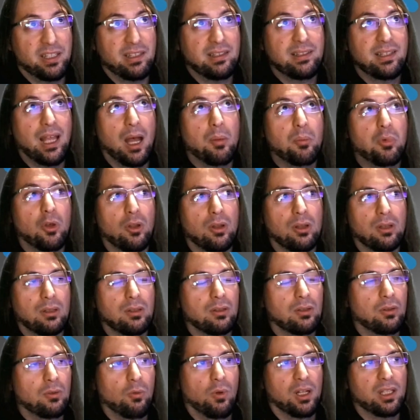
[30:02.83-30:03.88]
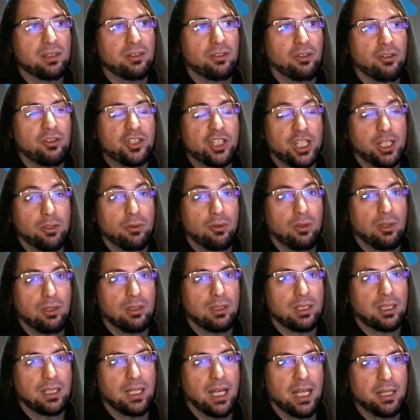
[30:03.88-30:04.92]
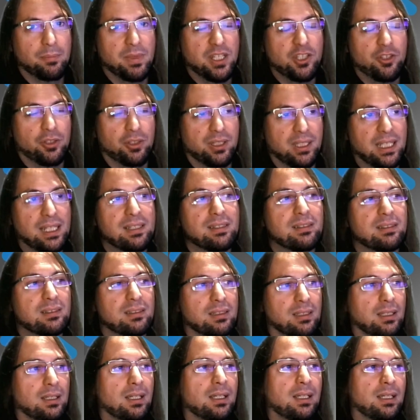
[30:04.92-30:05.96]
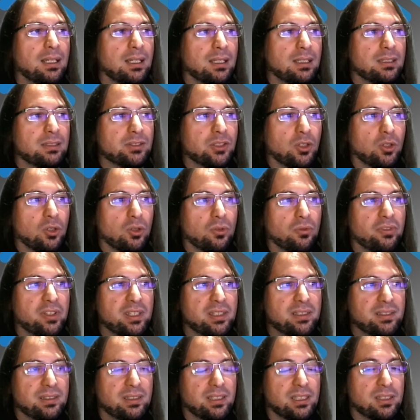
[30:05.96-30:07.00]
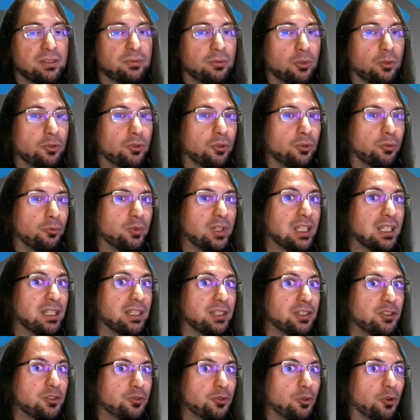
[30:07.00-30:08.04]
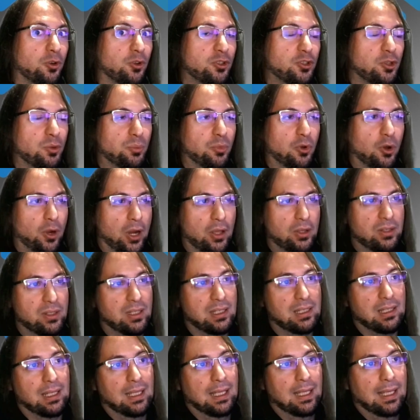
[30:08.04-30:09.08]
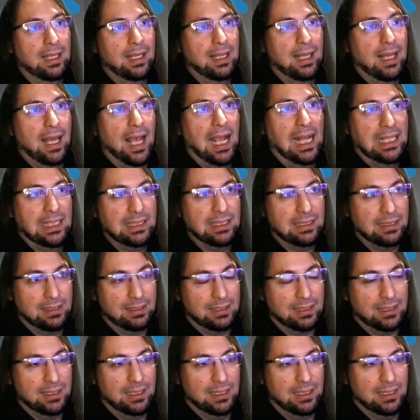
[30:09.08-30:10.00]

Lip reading: double what the general admission is. So this is for the really strong supporters. And